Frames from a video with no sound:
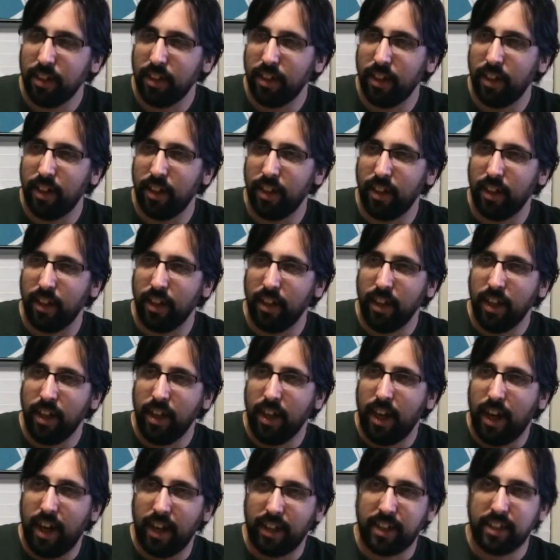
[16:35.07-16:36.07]
uh,
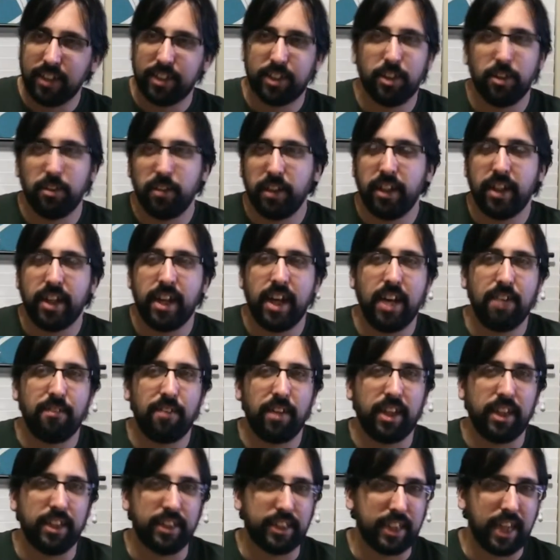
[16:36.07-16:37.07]
I guess so you could have
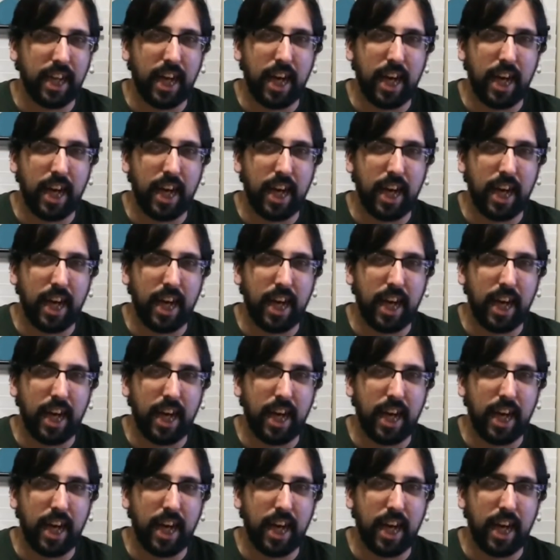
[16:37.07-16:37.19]
like his